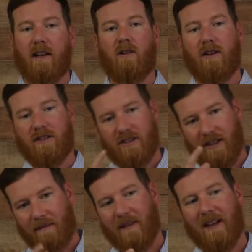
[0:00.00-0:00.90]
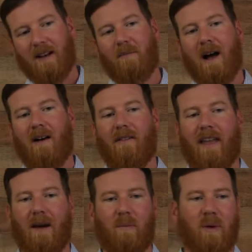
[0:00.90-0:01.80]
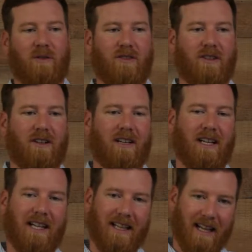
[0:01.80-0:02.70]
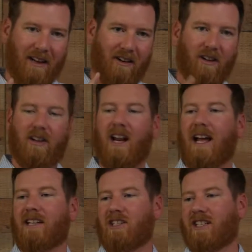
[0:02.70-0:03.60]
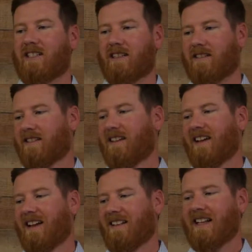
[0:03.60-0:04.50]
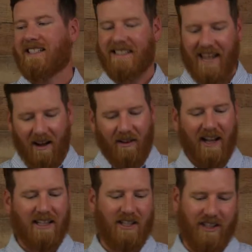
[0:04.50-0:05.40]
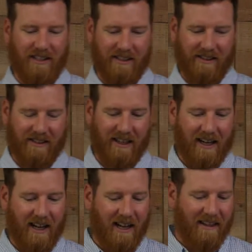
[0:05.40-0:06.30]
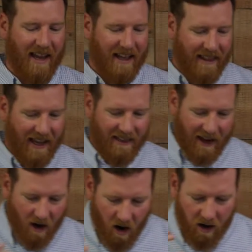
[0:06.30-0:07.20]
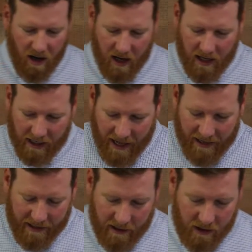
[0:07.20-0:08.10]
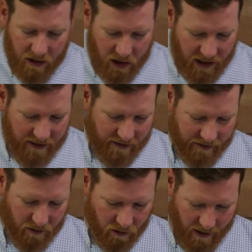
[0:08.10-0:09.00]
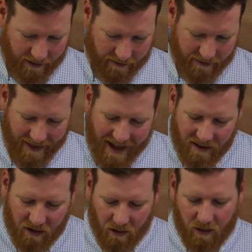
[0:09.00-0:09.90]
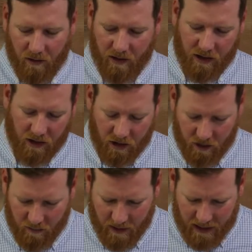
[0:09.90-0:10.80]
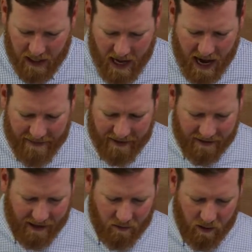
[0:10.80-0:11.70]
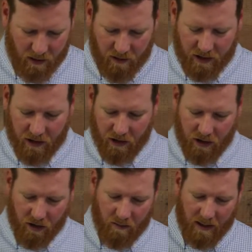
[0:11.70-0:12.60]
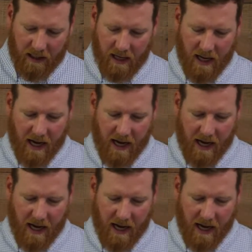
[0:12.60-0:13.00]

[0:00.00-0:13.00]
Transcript: They go, there's something about that person. They look like Jesus, they sound like Jesus, they, they, they are like Jesus Christ. That's who a Christian should be. I think that's what a Christian should be.